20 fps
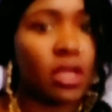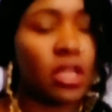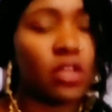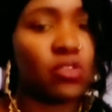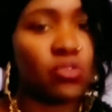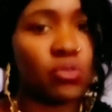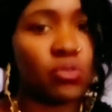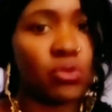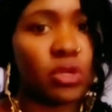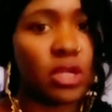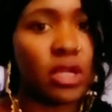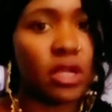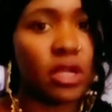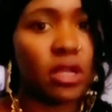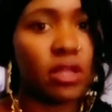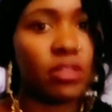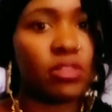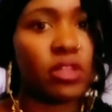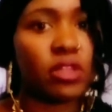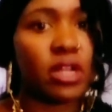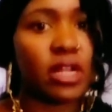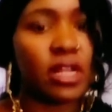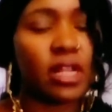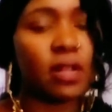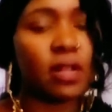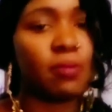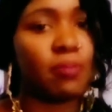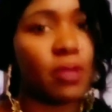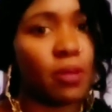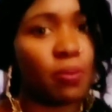he took the
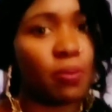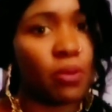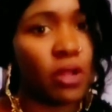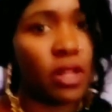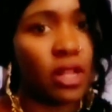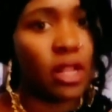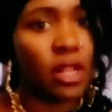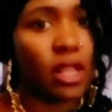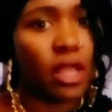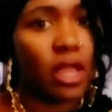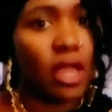little people,